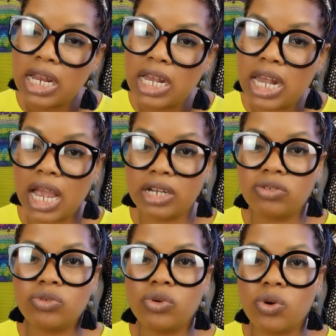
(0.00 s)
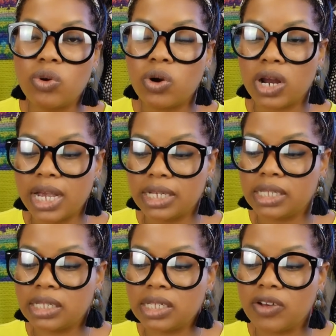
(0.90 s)
natural core
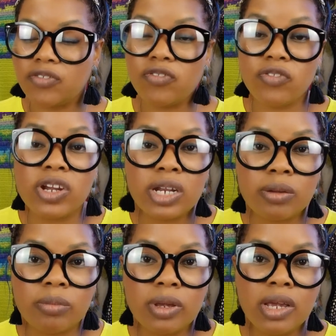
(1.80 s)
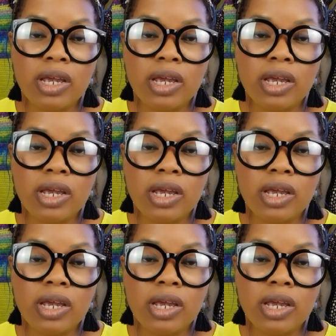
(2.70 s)
essence of freedom,